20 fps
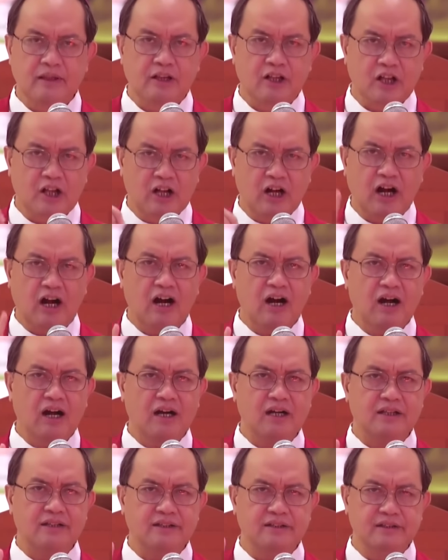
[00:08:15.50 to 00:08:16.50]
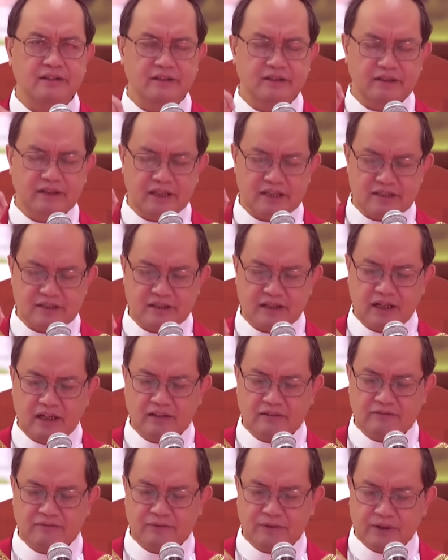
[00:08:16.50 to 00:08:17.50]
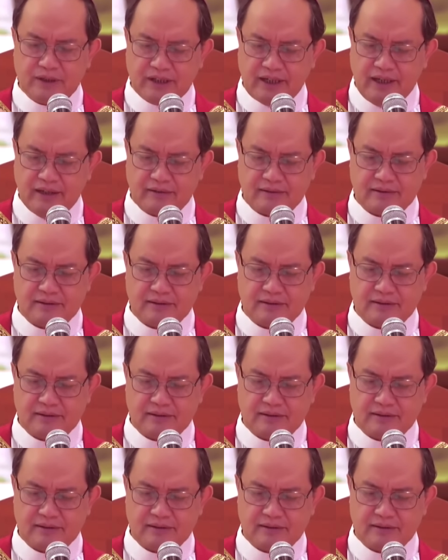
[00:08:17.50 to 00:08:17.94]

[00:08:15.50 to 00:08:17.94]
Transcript: God does not forget.